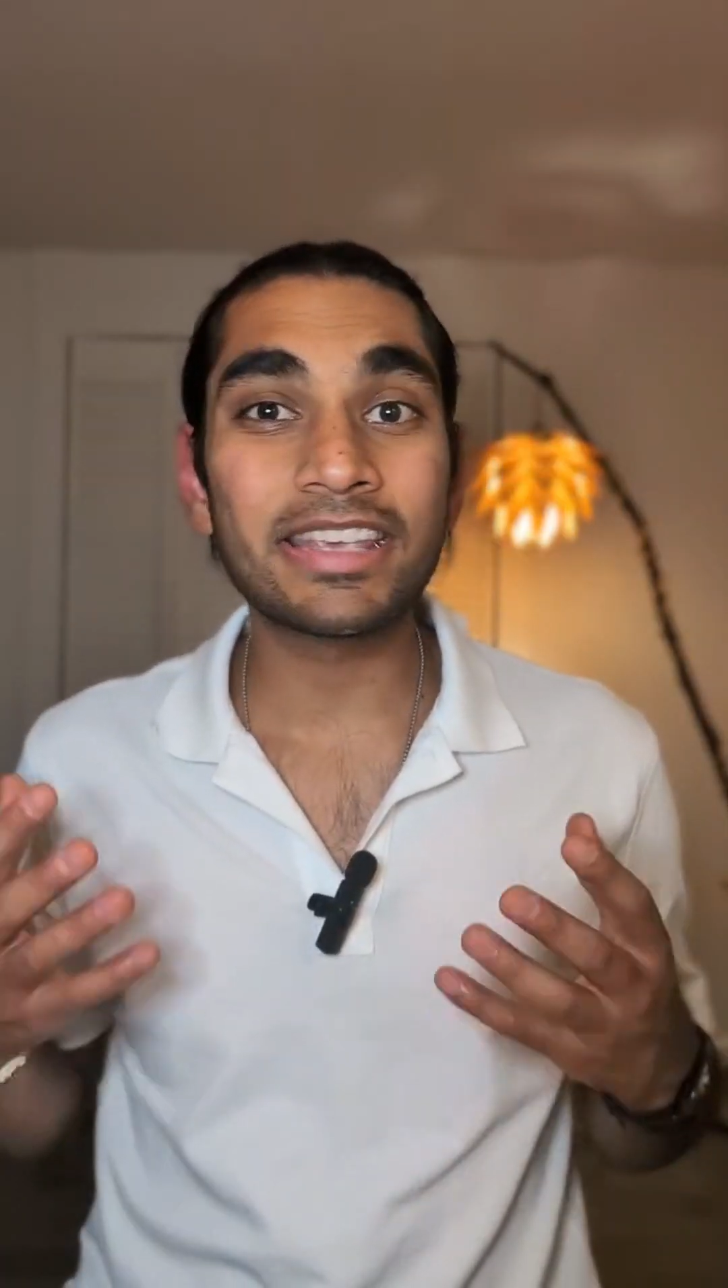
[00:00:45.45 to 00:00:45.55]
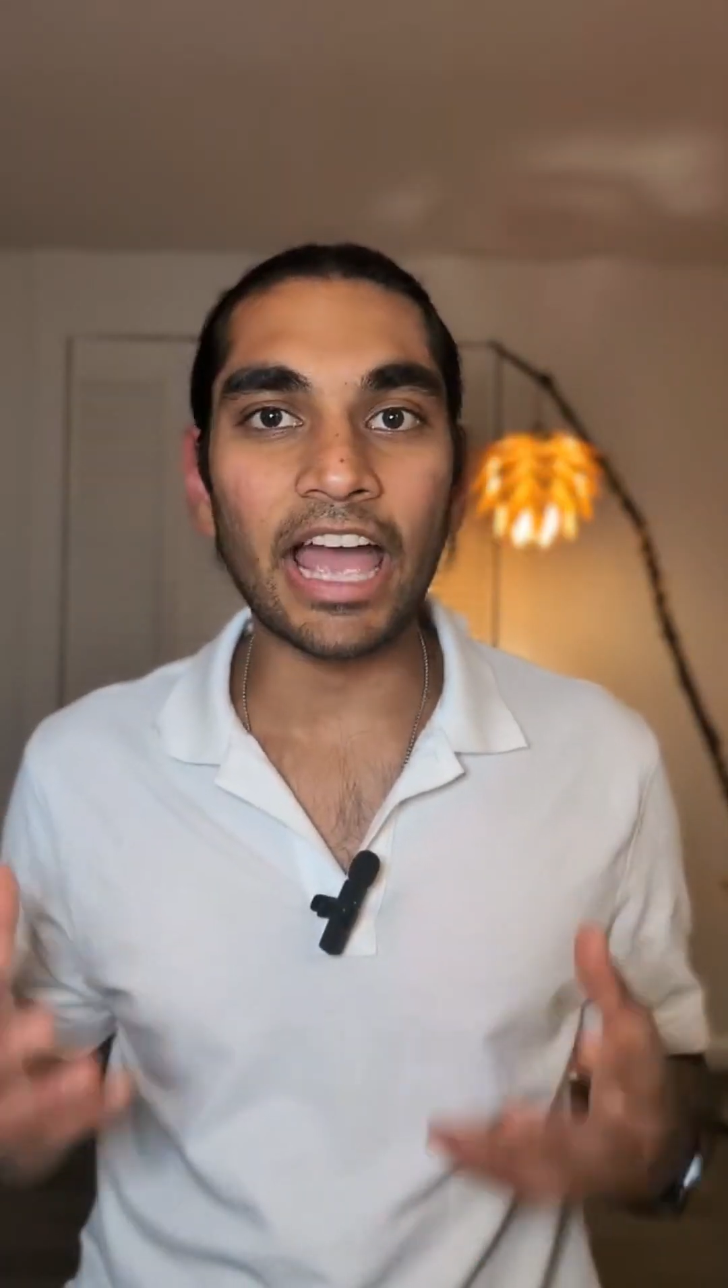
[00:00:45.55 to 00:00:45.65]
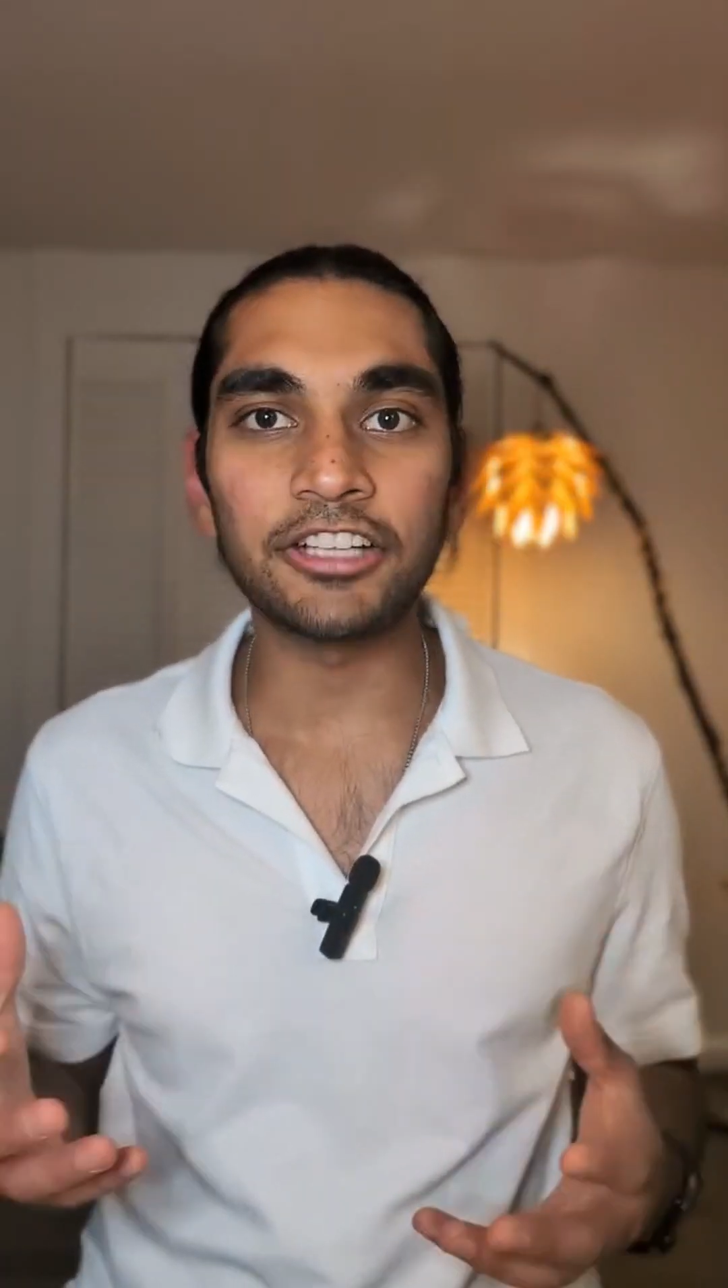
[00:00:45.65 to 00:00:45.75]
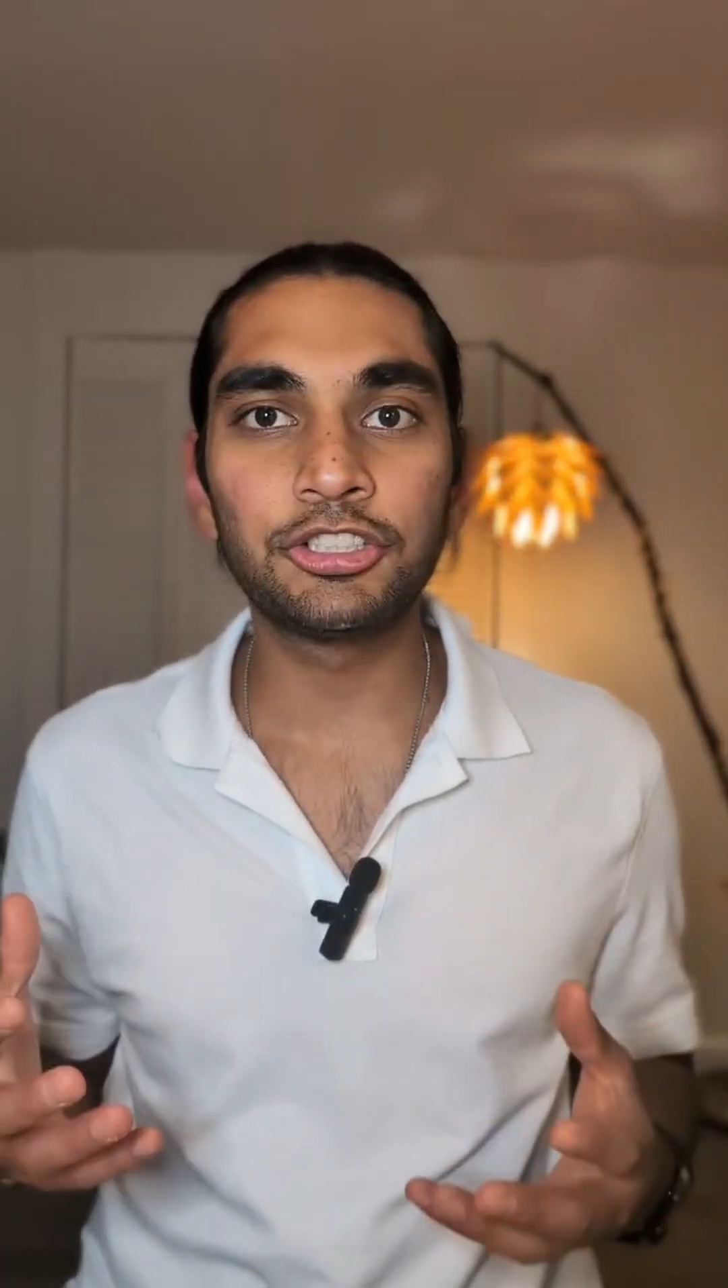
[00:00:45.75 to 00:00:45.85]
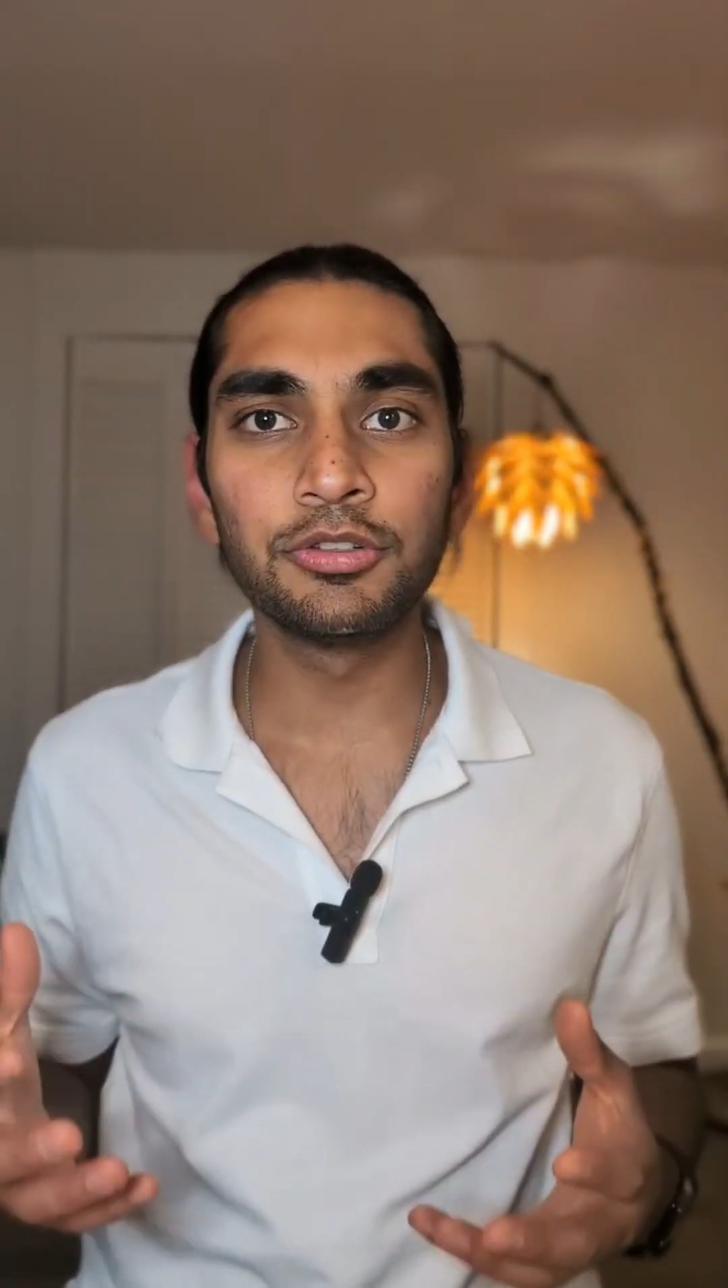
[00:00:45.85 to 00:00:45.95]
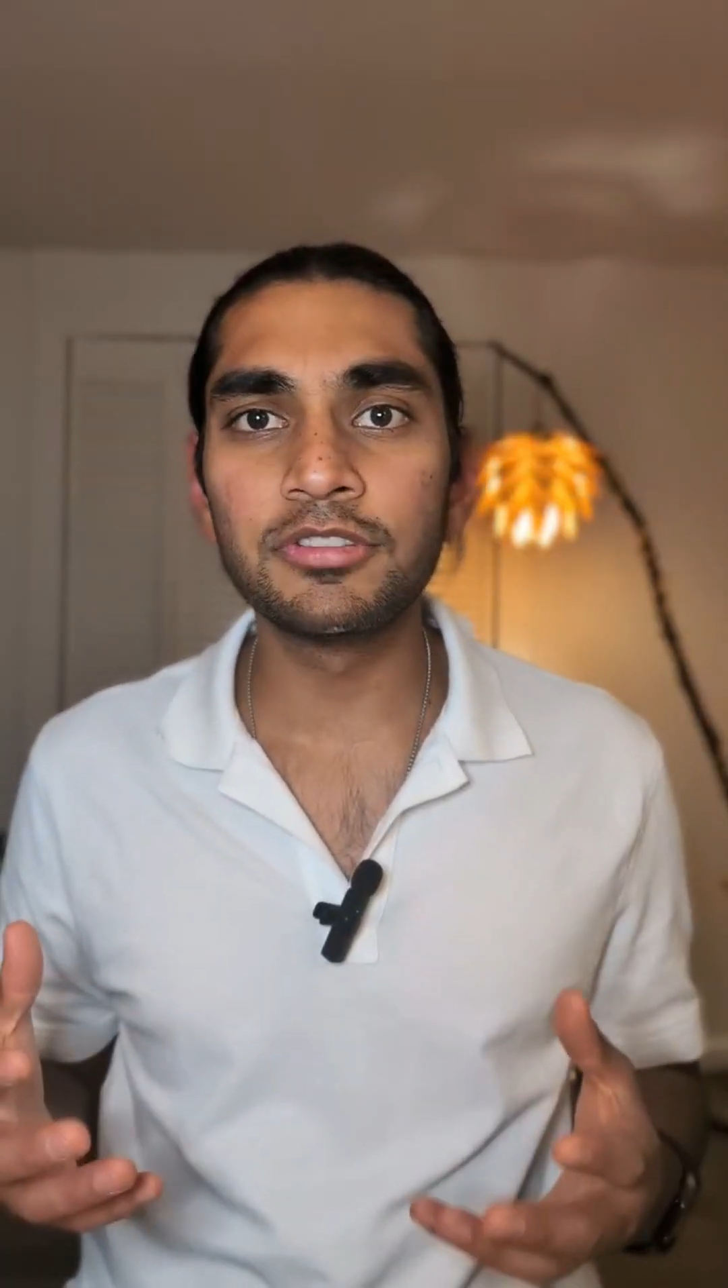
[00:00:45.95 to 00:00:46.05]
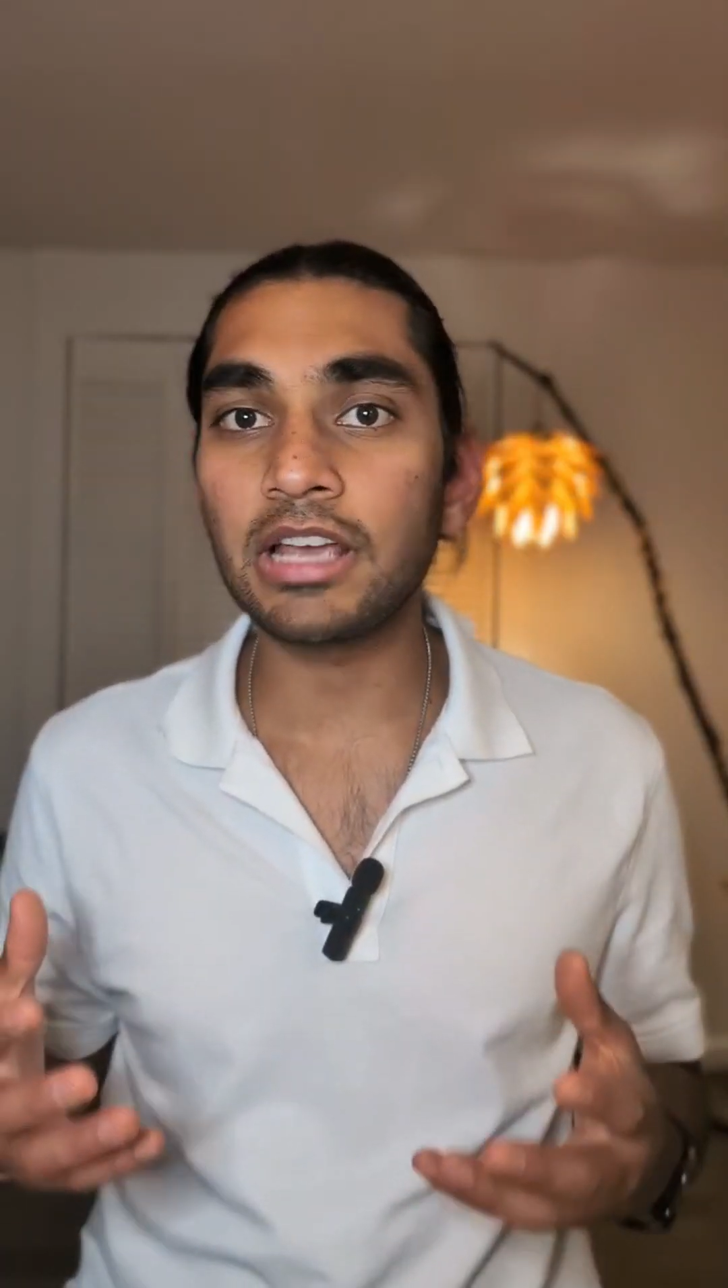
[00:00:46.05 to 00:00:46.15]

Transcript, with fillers: cashews